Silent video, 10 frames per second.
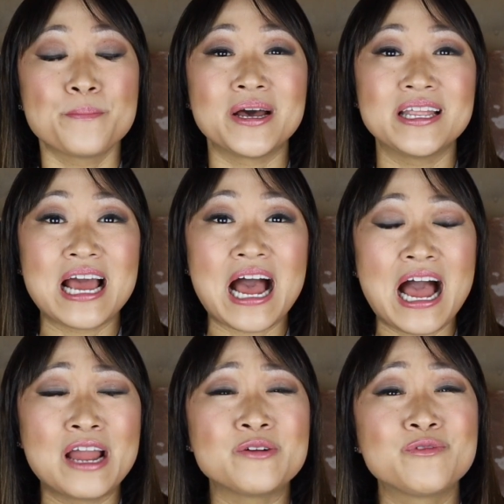But
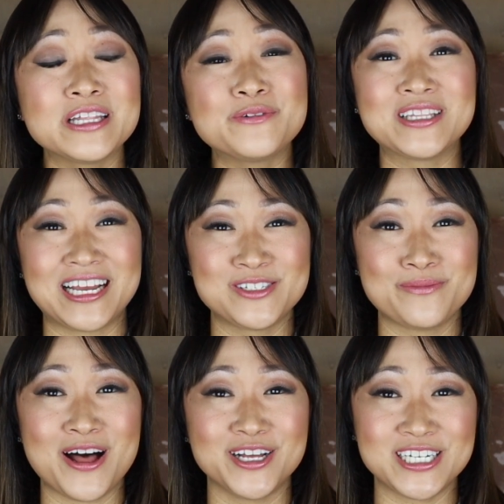I really would like to
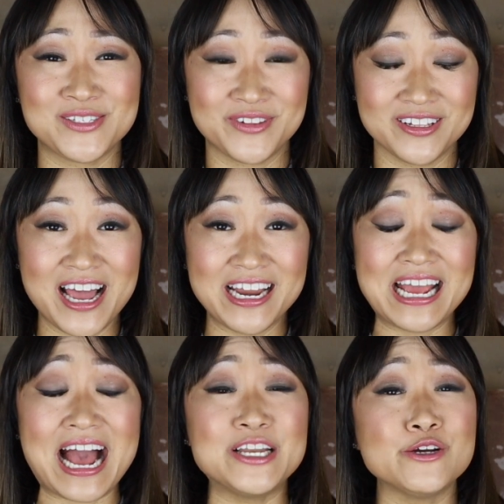apologize for the
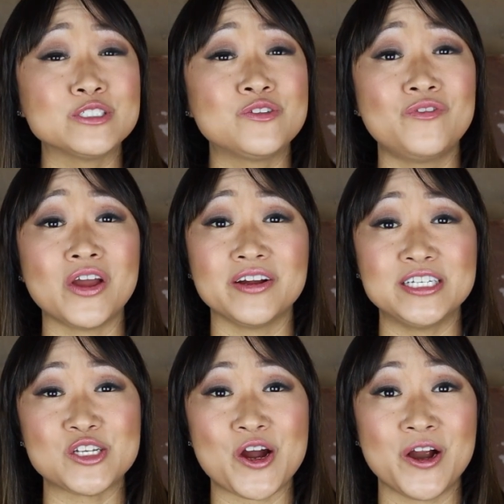lighting. I know it's
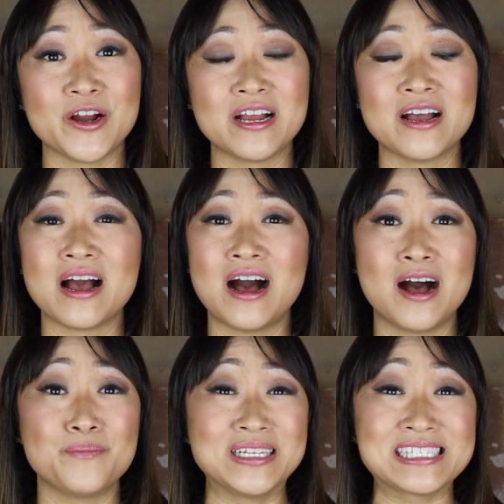very dark.
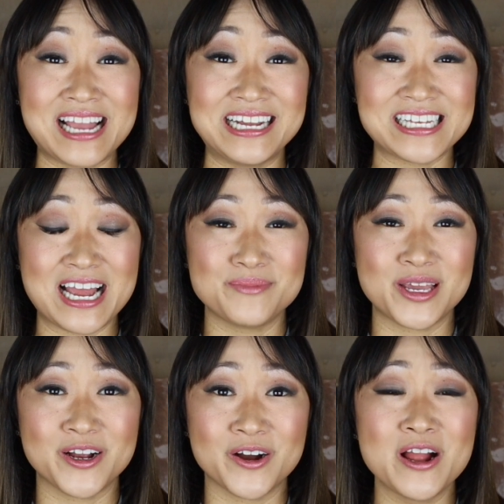It's nighttime
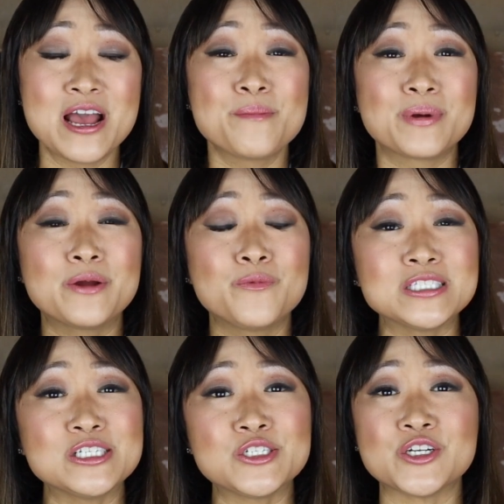here, but I
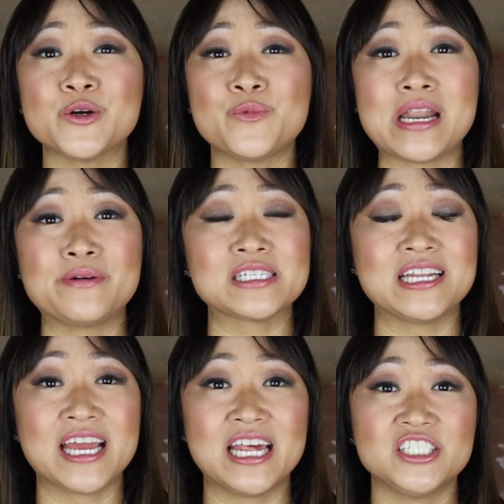wasn't sure when I was
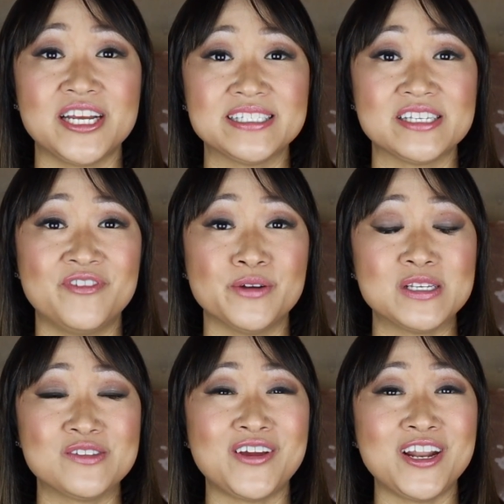gonna get a chance to film
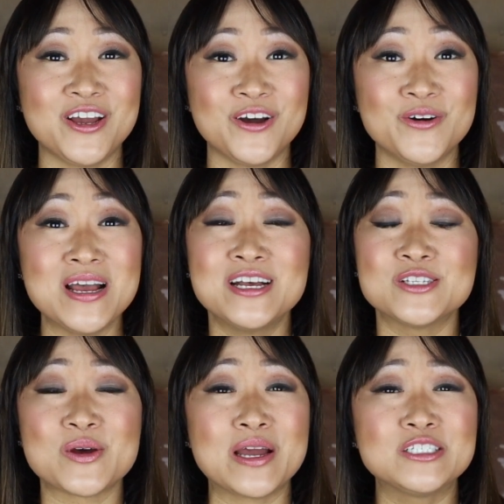this video.
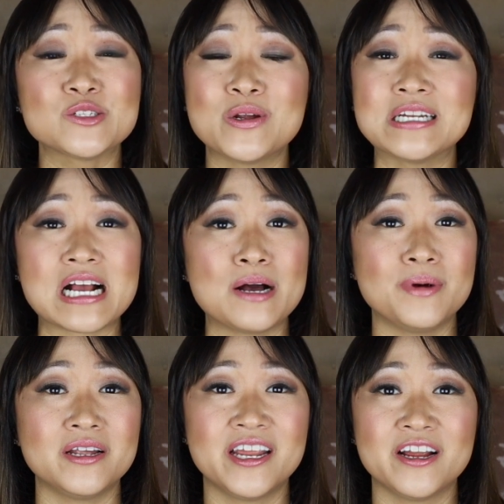So I just wanted to
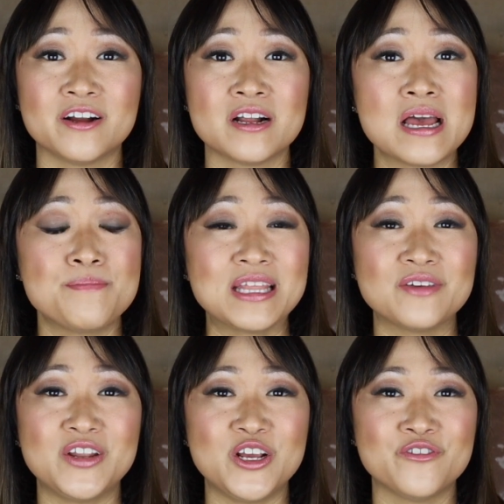come on here, make
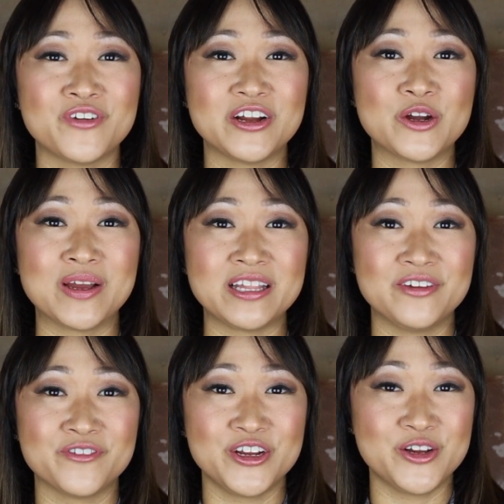the video very
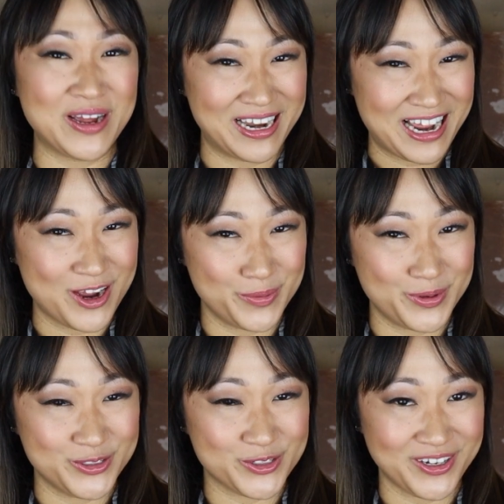quickly for you, and I
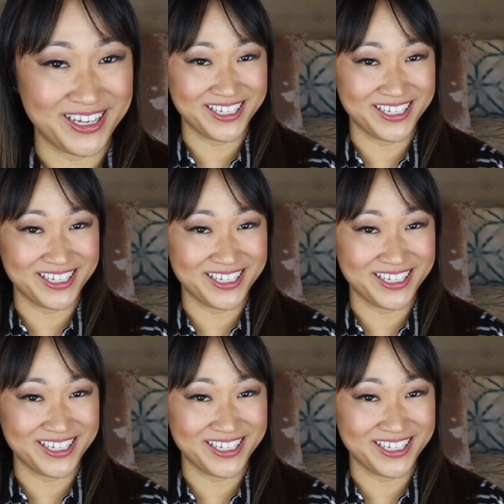hope you enjoy